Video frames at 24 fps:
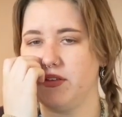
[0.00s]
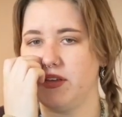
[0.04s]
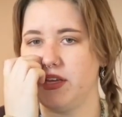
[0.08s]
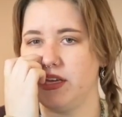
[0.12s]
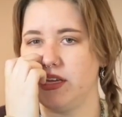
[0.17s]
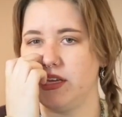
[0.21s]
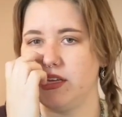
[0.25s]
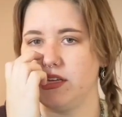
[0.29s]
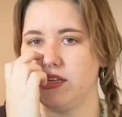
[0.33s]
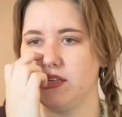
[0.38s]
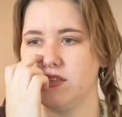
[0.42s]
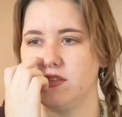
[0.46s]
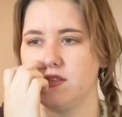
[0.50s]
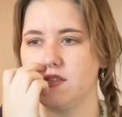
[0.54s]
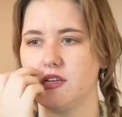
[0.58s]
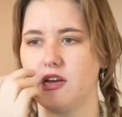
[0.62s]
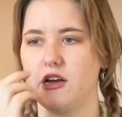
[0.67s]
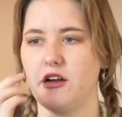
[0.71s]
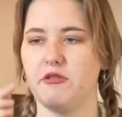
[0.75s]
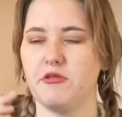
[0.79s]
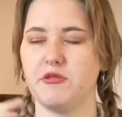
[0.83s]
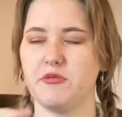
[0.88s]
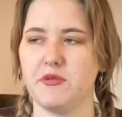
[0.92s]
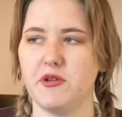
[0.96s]
is
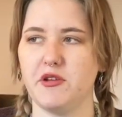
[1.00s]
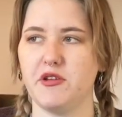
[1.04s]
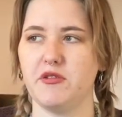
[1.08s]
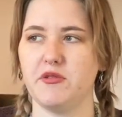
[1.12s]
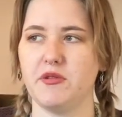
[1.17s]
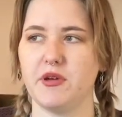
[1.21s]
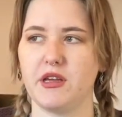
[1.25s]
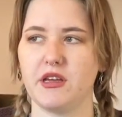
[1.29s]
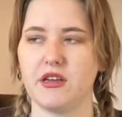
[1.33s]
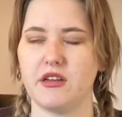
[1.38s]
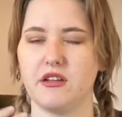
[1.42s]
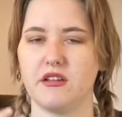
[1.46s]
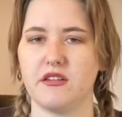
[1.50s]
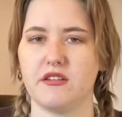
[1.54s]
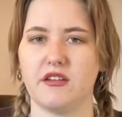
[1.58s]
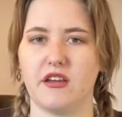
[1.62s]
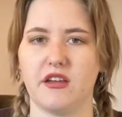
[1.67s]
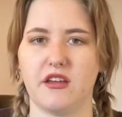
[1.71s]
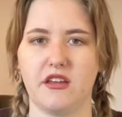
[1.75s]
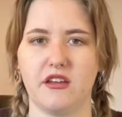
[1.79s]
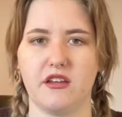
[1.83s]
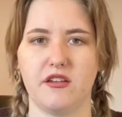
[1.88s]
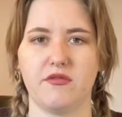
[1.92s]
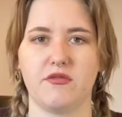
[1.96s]
I will be doing
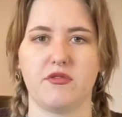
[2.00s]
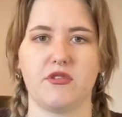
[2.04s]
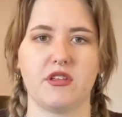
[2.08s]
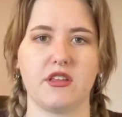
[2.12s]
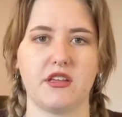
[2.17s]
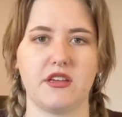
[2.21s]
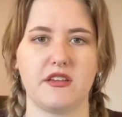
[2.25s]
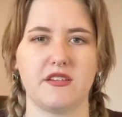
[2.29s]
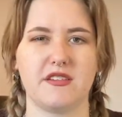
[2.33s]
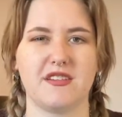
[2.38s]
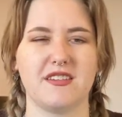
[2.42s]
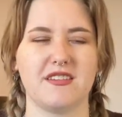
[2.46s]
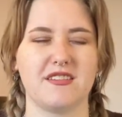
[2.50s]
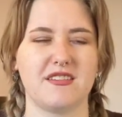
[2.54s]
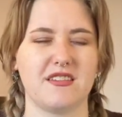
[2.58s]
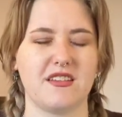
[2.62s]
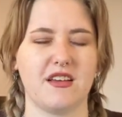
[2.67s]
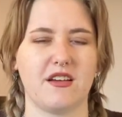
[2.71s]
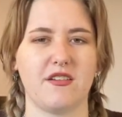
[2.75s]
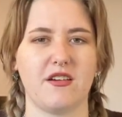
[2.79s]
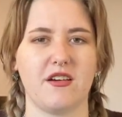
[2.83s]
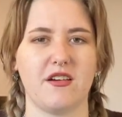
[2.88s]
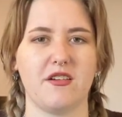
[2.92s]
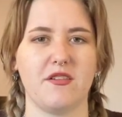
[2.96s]
consecutive releases
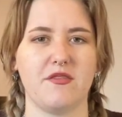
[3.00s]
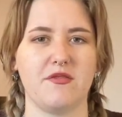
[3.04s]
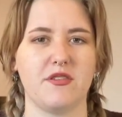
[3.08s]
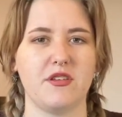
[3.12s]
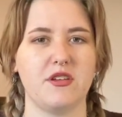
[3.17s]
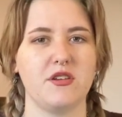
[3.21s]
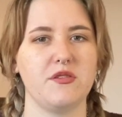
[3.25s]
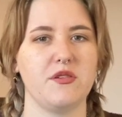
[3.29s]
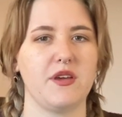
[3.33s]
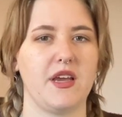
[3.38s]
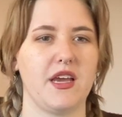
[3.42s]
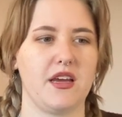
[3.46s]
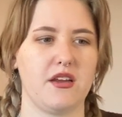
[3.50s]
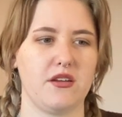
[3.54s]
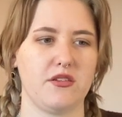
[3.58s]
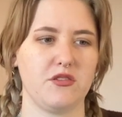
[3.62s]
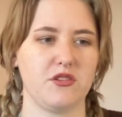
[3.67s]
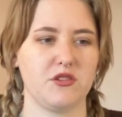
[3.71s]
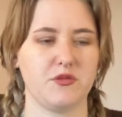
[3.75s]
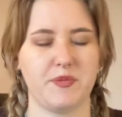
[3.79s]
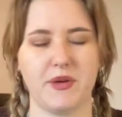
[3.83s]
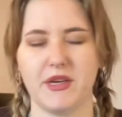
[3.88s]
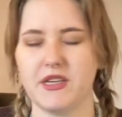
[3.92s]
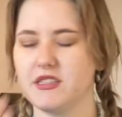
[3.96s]
of the new
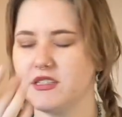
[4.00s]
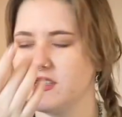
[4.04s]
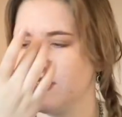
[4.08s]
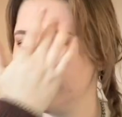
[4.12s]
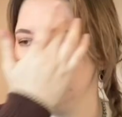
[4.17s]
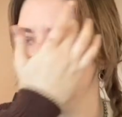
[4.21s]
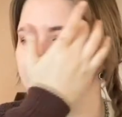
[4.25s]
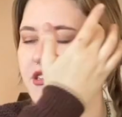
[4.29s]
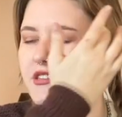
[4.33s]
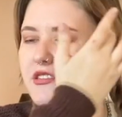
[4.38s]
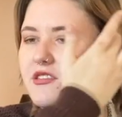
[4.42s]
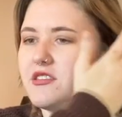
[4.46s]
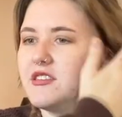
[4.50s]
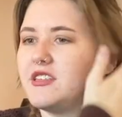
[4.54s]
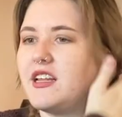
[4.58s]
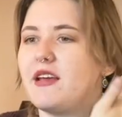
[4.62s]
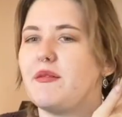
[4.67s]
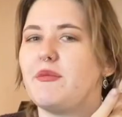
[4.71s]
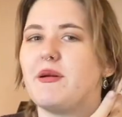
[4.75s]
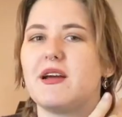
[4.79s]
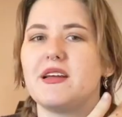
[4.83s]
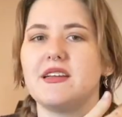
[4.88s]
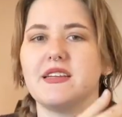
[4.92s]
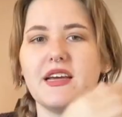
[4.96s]
candles, basically just day
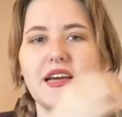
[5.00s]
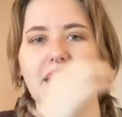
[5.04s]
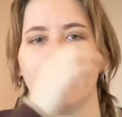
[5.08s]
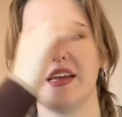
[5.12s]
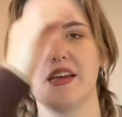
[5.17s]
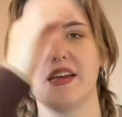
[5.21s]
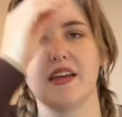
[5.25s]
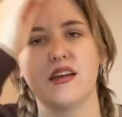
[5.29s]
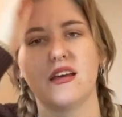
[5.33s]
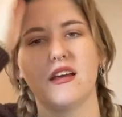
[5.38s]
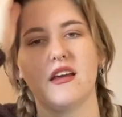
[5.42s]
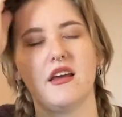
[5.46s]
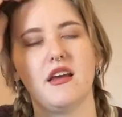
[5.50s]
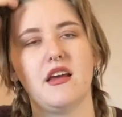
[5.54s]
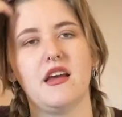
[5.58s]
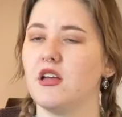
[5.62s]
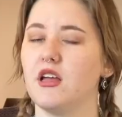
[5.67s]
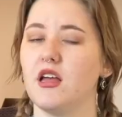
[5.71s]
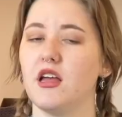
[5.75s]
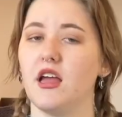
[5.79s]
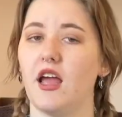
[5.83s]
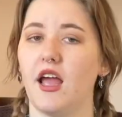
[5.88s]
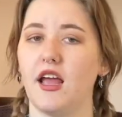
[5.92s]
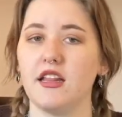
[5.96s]
by day.
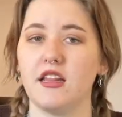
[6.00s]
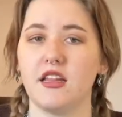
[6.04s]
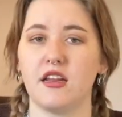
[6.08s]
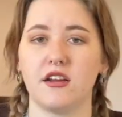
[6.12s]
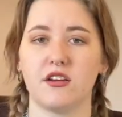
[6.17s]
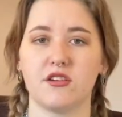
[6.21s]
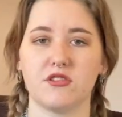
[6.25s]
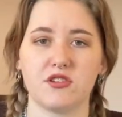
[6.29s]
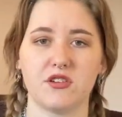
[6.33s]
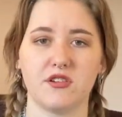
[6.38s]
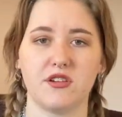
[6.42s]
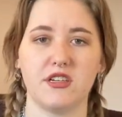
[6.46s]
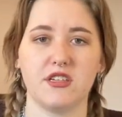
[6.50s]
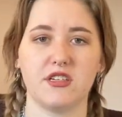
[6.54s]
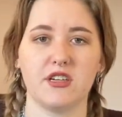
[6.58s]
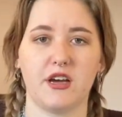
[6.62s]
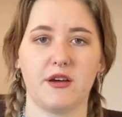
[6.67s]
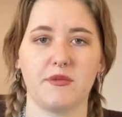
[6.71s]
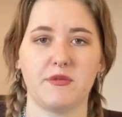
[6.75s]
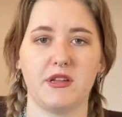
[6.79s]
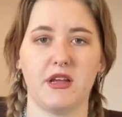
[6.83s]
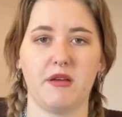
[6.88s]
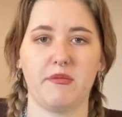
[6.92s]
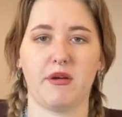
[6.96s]
And then I also need to
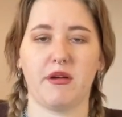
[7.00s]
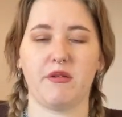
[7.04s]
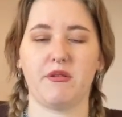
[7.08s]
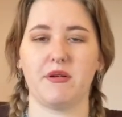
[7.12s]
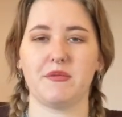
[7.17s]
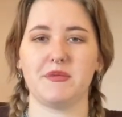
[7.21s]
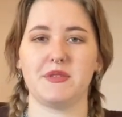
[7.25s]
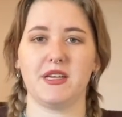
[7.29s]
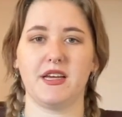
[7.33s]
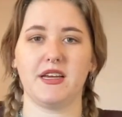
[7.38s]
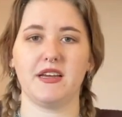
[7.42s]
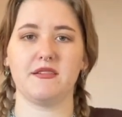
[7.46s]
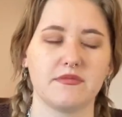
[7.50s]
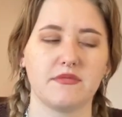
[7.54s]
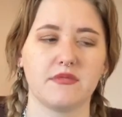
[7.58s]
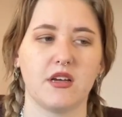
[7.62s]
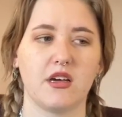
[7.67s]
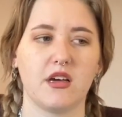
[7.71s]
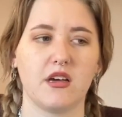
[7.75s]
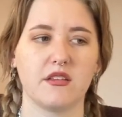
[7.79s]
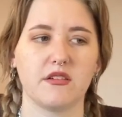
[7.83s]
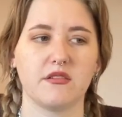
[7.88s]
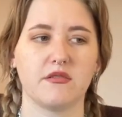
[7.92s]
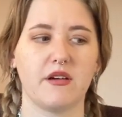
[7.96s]
update my website.
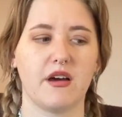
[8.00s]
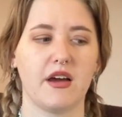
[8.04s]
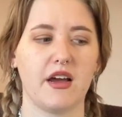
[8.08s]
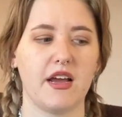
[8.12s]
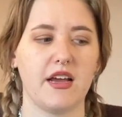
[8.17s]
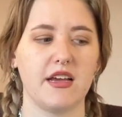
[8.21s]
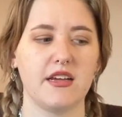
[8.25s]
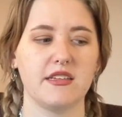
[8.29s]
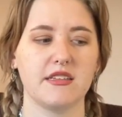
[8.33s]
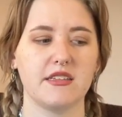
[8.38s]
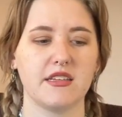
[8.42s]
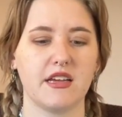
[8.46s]
Otherwise,